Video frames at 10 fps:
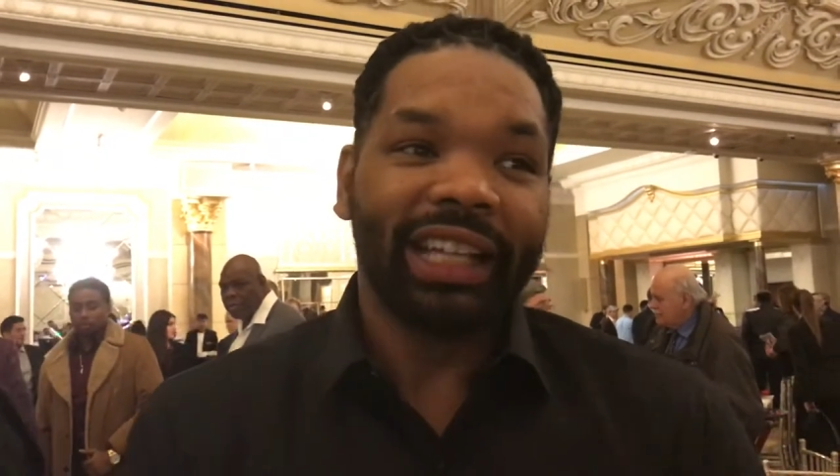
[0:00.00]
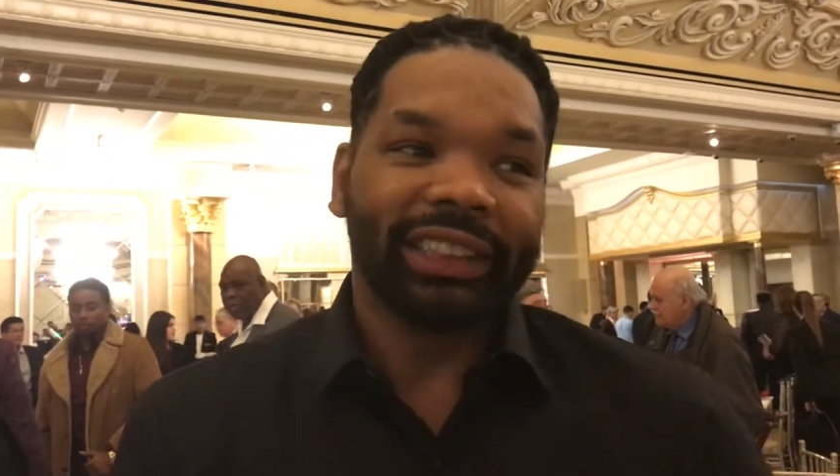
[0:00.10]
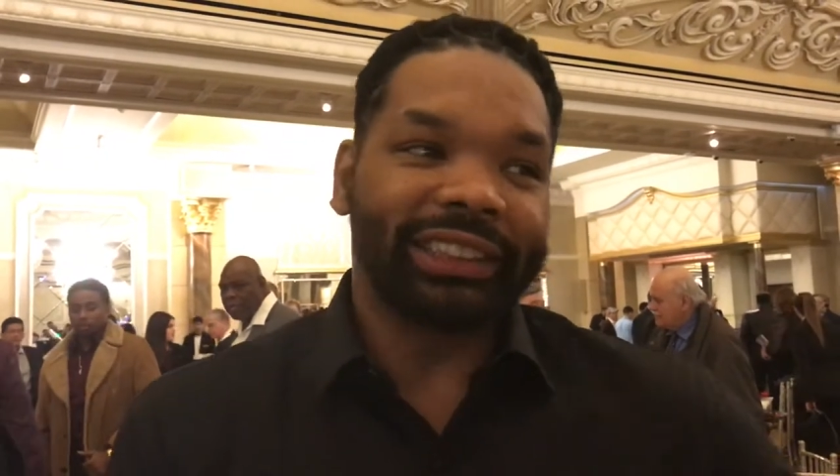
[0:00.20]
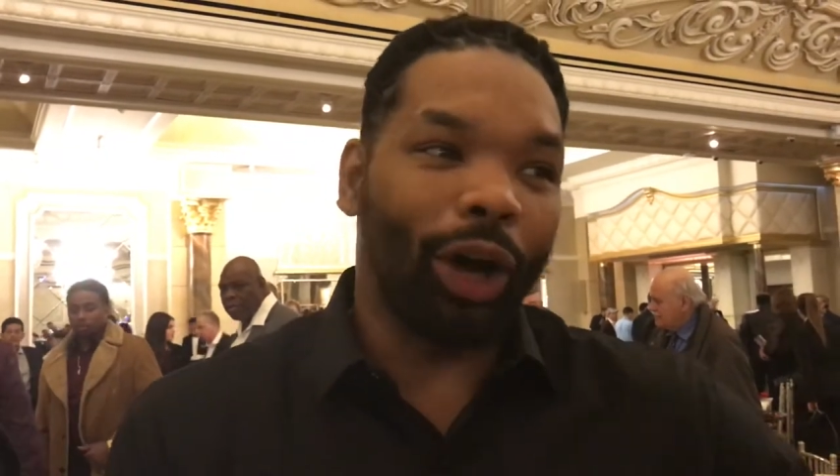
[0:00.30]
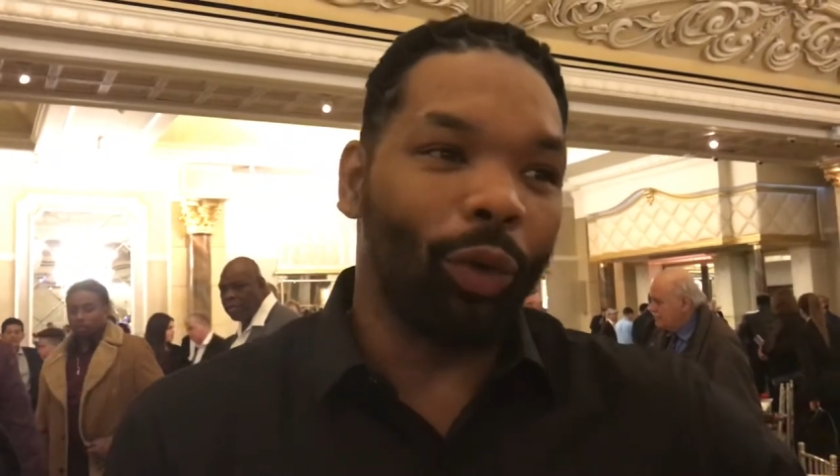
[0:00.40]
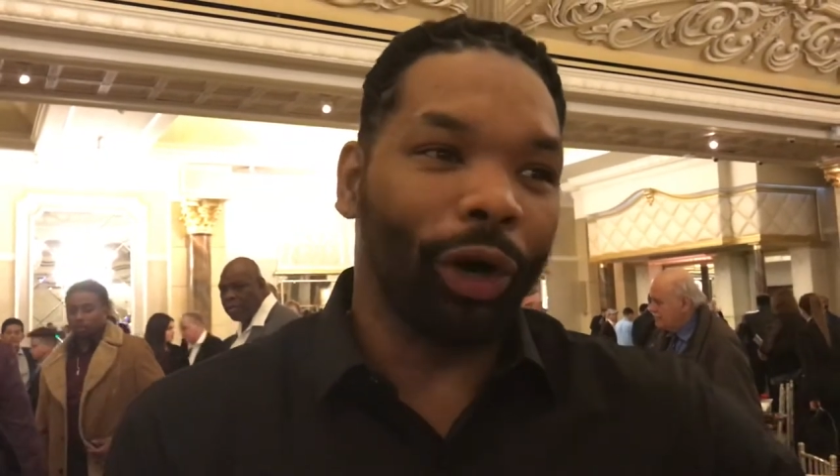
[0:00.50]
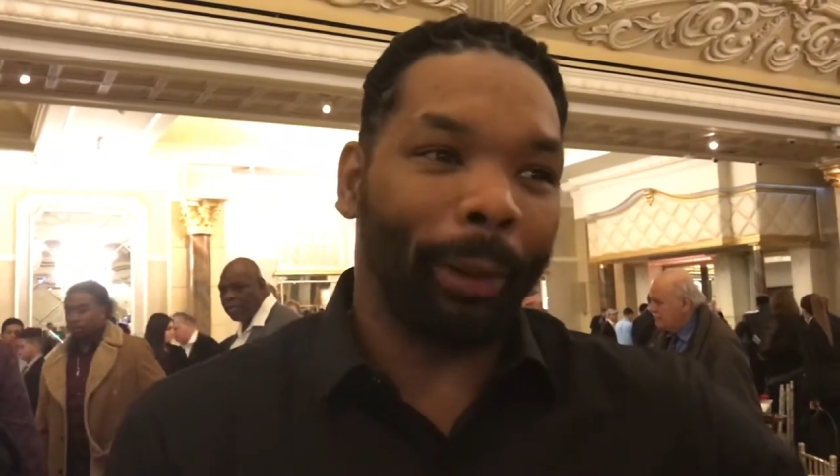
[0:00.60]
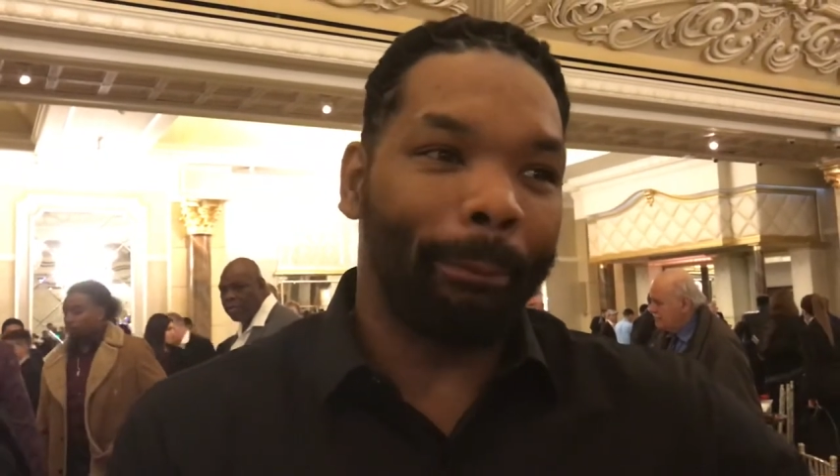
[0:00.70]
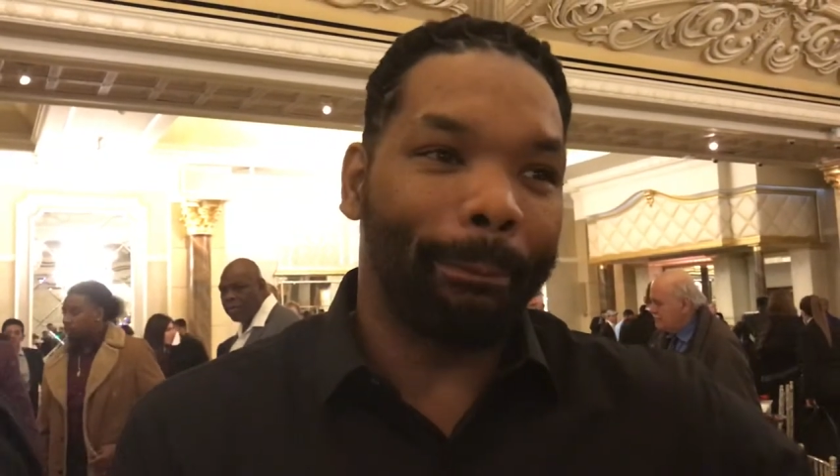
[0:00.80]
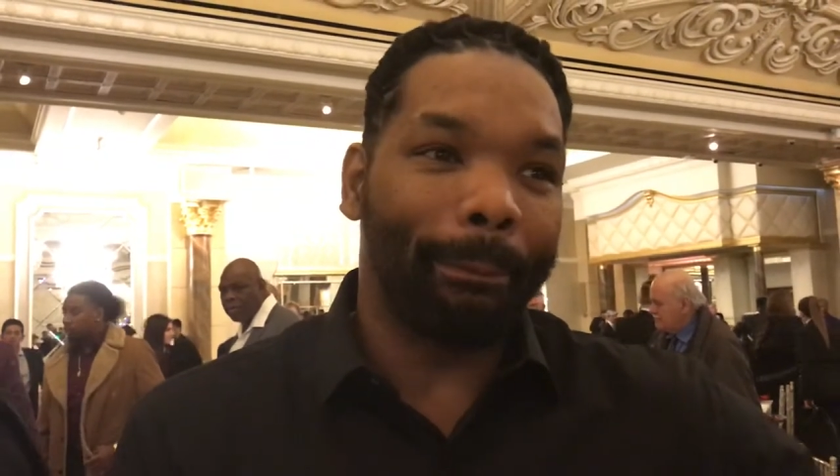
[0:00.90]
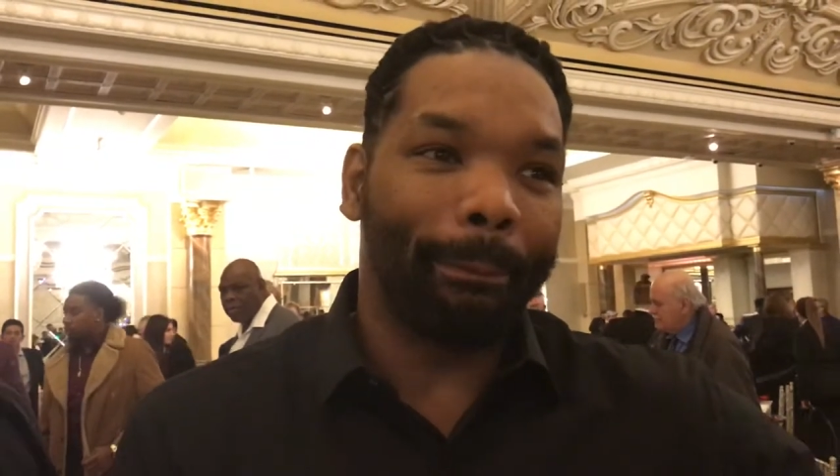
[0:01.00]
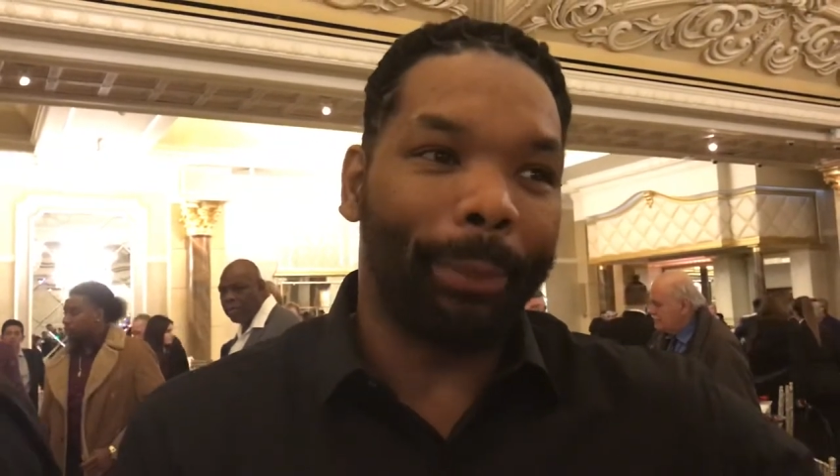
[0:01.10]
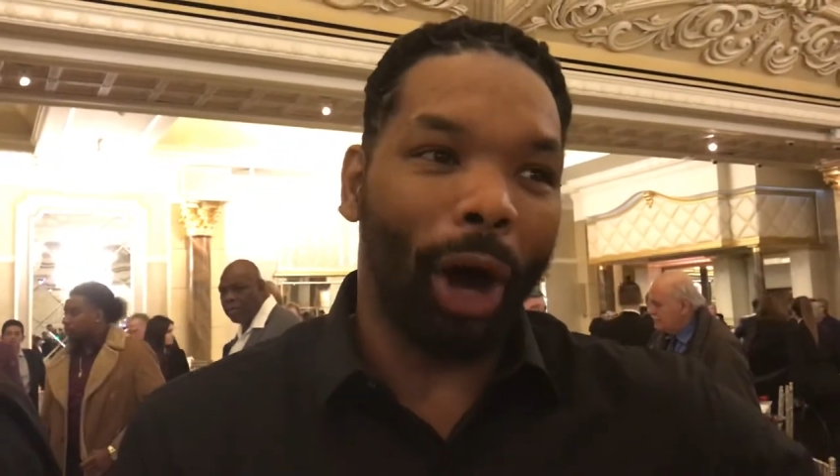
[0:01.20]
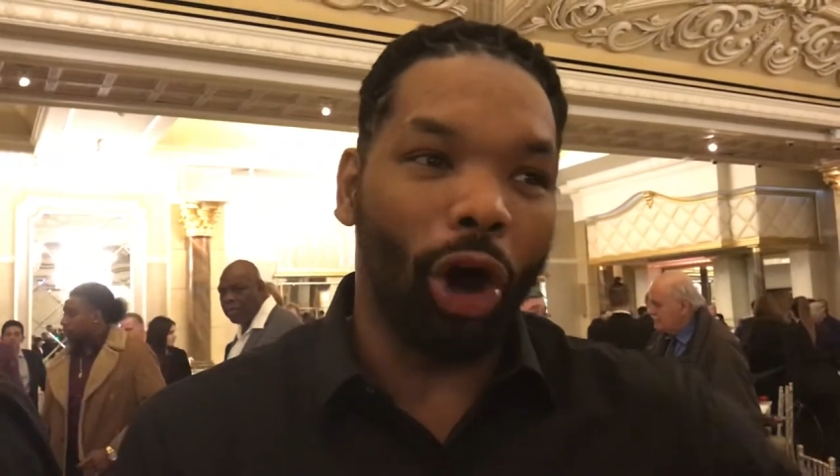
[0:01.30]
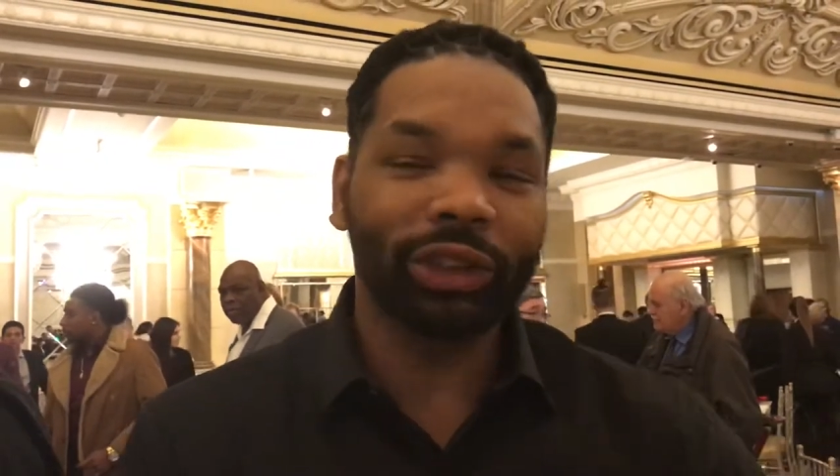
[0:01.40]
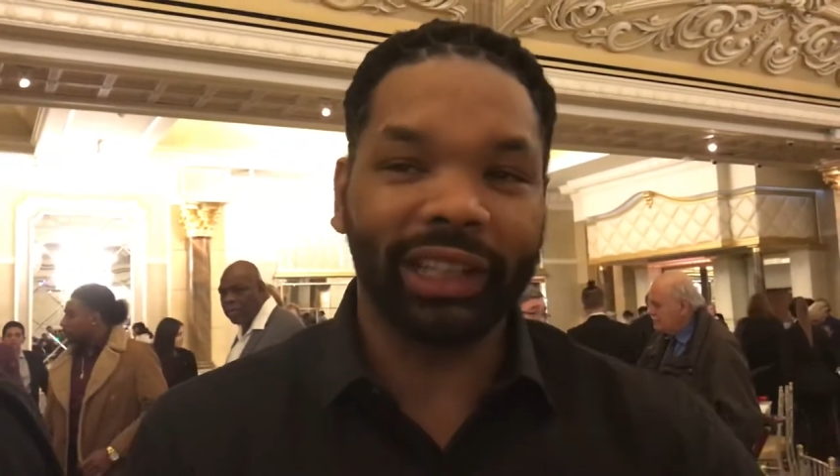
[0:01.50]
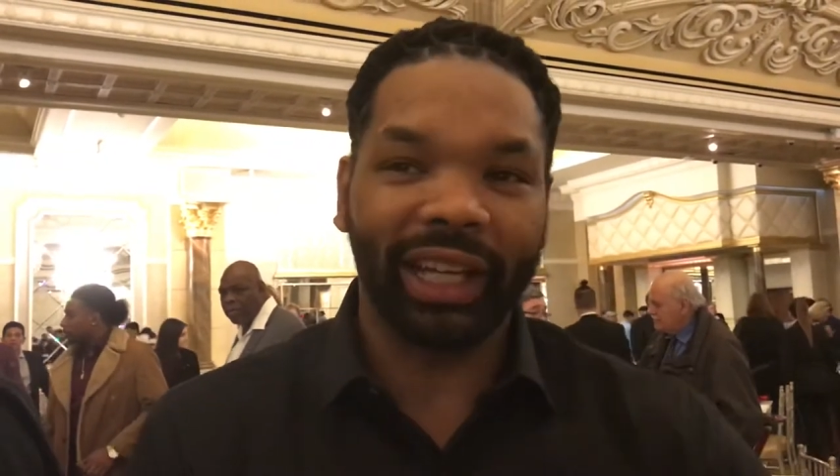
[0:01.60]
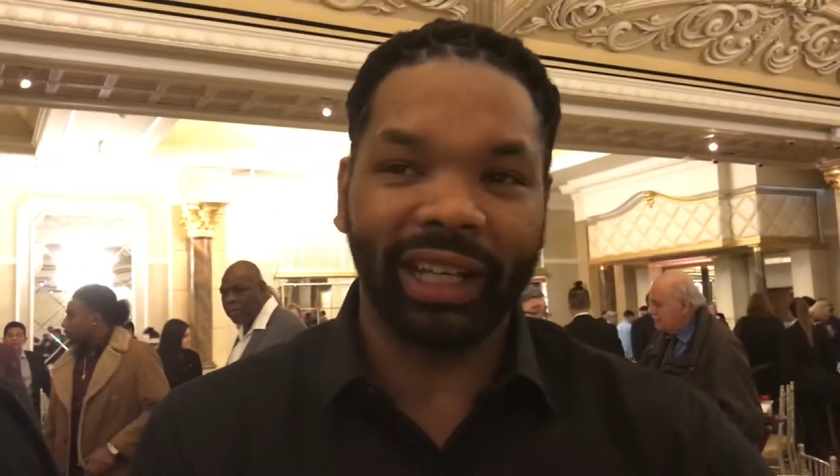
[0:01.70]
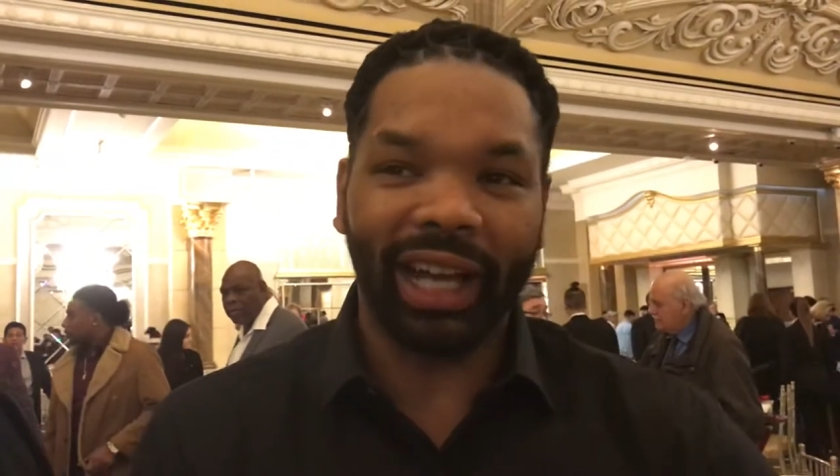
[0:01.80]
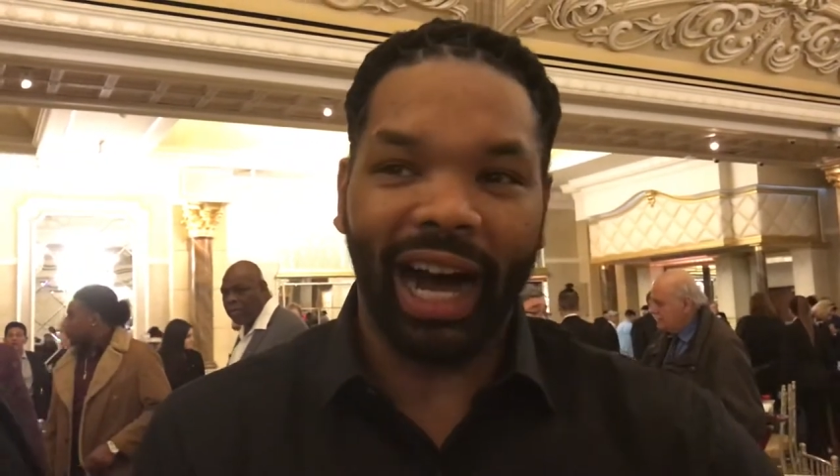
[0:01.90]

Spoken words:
someone posts it